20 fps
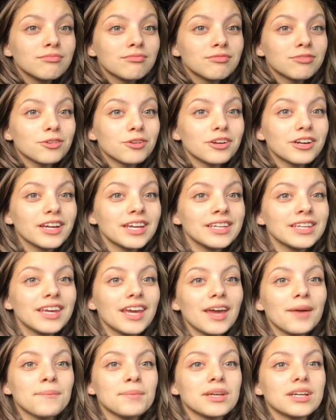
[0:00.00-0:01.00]
for it,
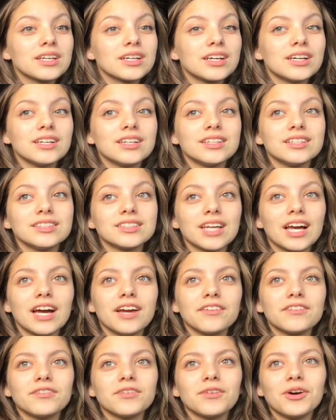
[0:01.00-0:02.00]
because
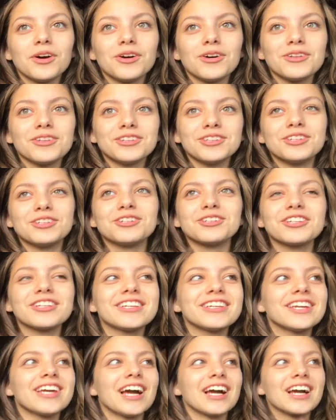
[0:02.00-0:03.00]
I've
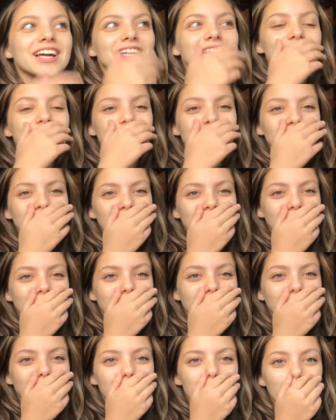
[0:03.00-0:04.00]
literally, I got like
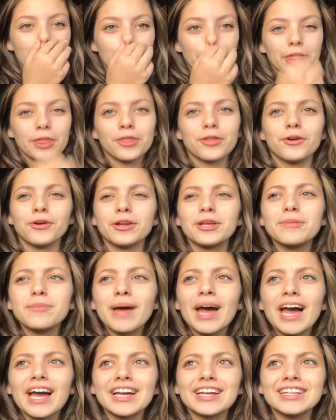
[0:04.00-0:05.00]
a 30
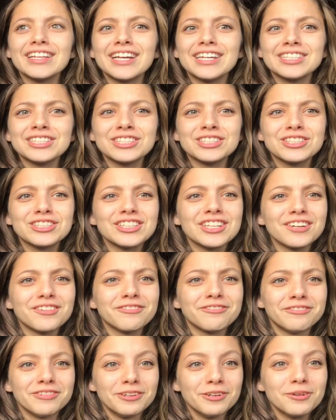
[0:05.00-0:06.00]
pack last year
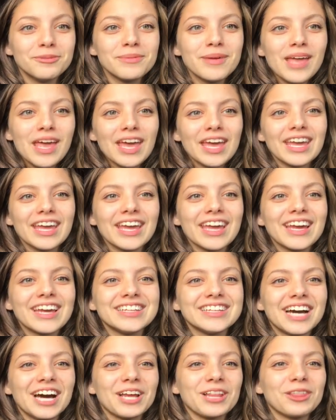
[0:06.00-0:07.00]
of film,
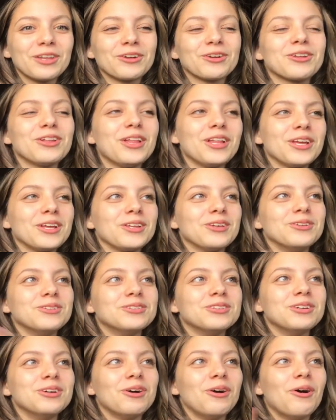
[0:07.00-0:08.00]
and I literally
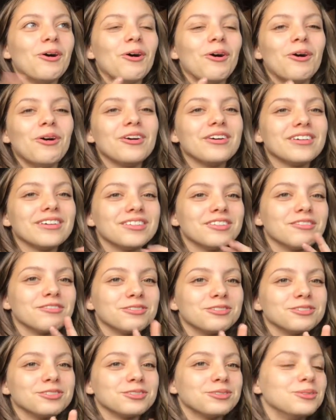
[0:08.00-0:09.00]
used it all in the
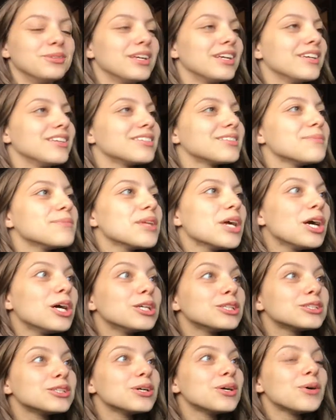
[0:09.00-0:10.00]
first 2 days.
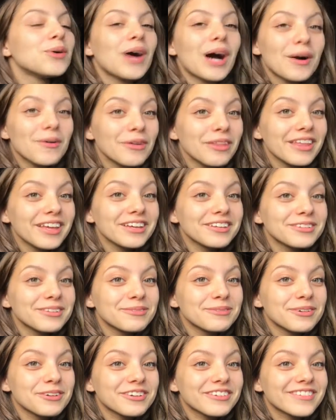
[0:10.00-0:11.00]
So I would like
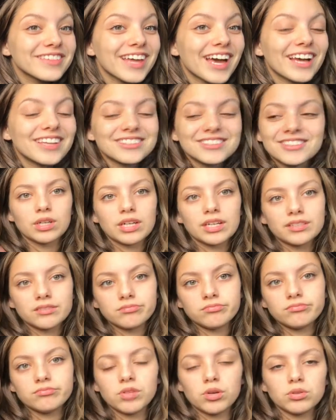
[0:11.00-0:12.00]
some more of that. So you guys
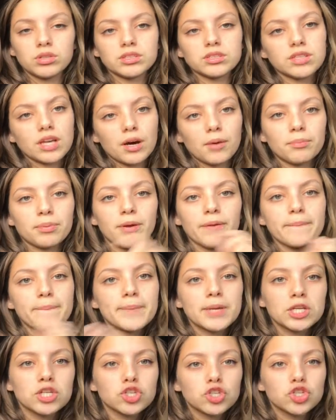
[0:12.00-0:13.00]
notice, I'll put
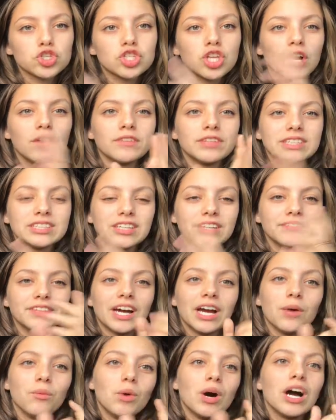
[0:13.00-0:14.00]
pictures of the stuff
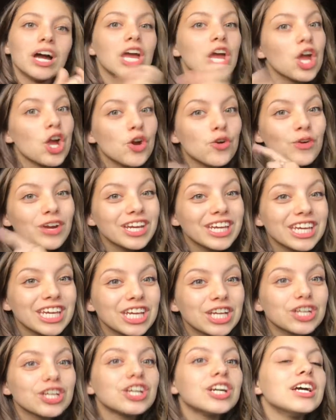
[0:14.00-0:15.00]
that I want right
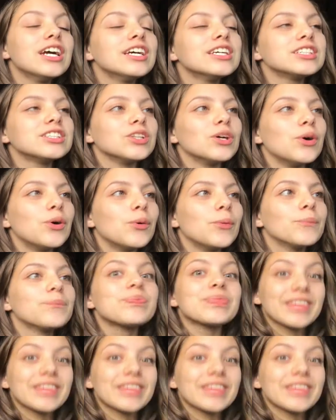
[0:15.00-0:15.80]
here. So